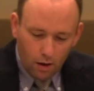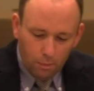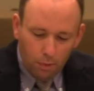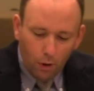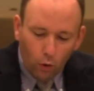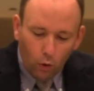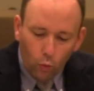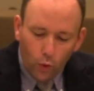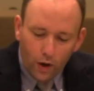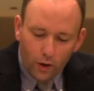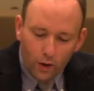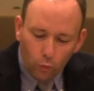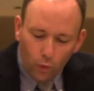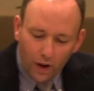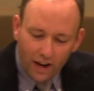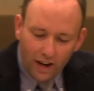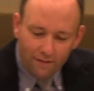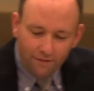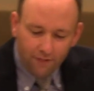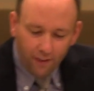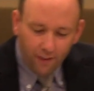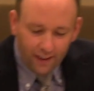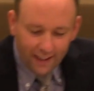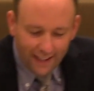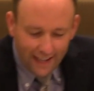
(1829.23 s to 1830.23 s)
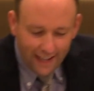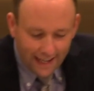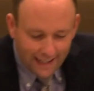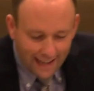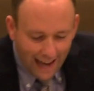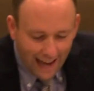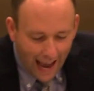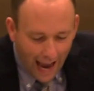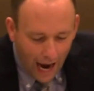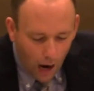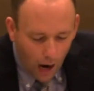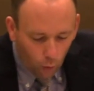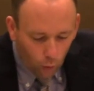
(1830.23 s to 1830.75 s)
But when we
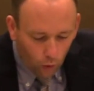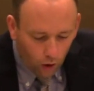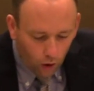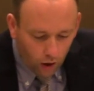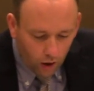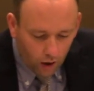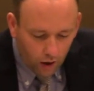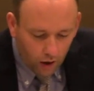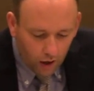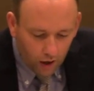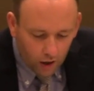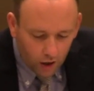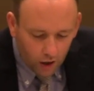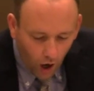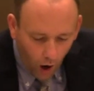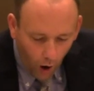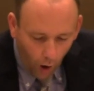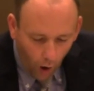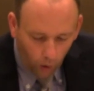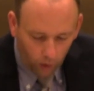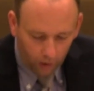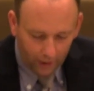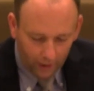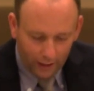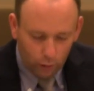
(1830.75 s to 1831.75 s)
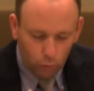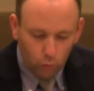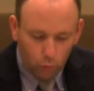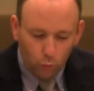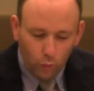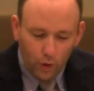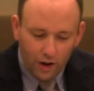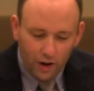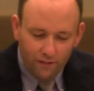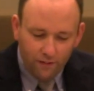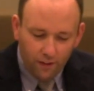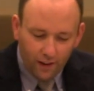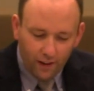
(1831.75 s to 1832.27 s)
forget our calling,
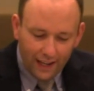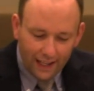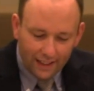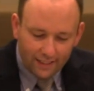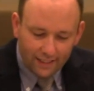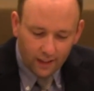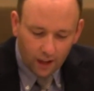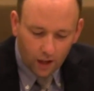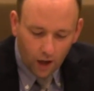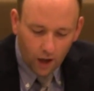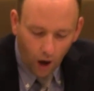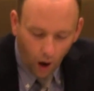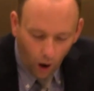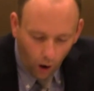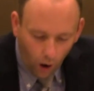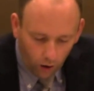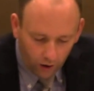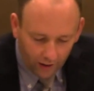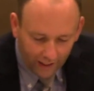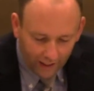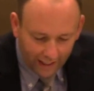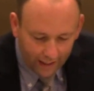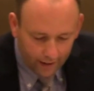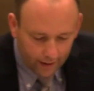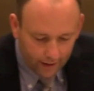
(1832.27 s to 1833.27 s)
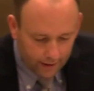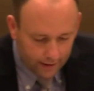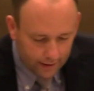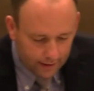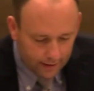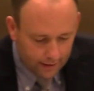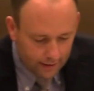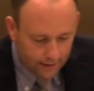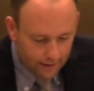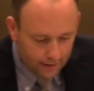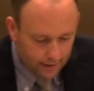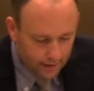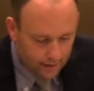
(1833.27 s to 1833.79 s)
when we forget the calling
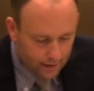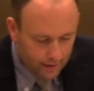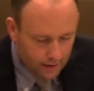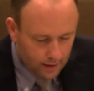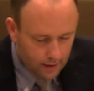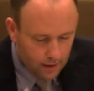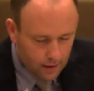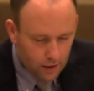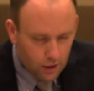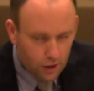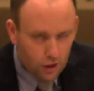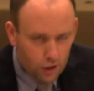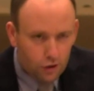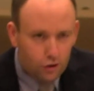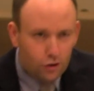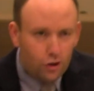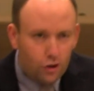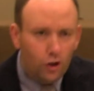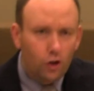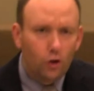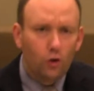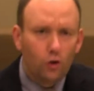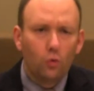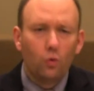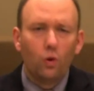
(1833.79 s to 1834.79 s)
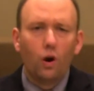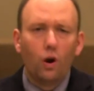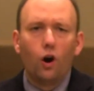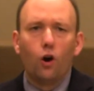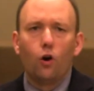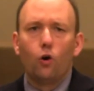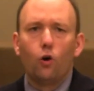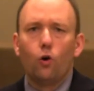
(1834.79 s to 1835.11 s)
to